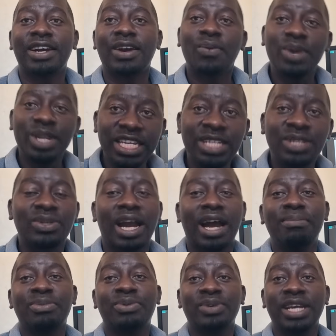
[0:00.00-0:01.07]
we need to
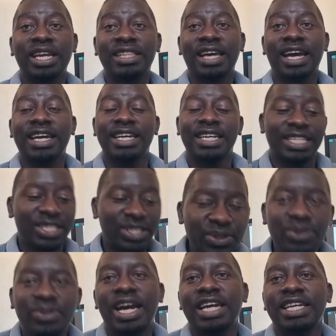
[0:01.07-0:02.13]
come together to
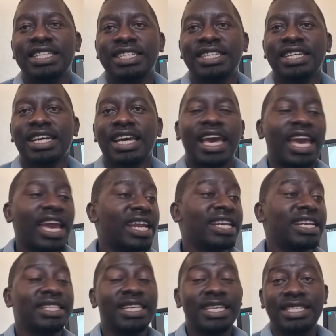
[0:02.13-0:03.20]
unite.
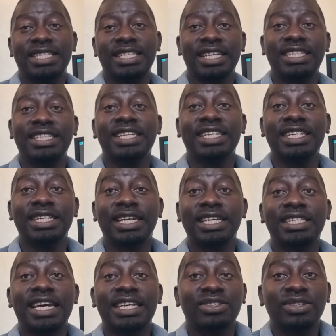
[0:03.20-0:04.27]
And this, it
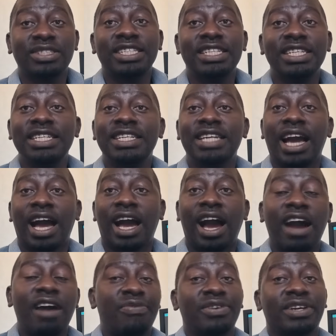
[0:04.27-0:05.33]
does not need
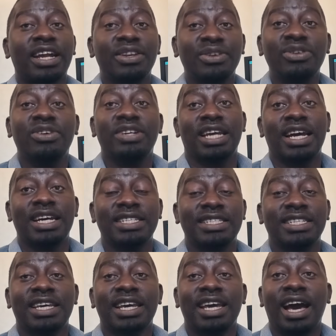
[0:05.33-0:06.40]
African Union as
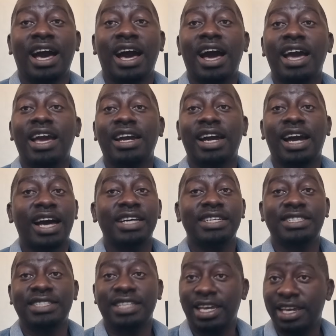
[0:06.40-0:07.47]

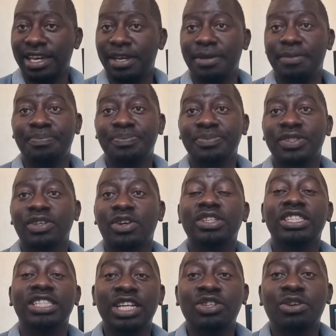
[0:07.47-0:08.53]
a
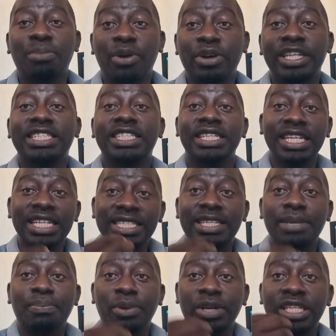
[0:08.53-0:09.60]
continental body. It needs
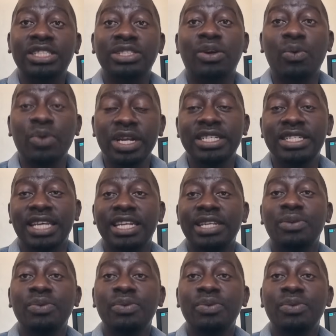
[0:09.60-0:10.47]
political wills and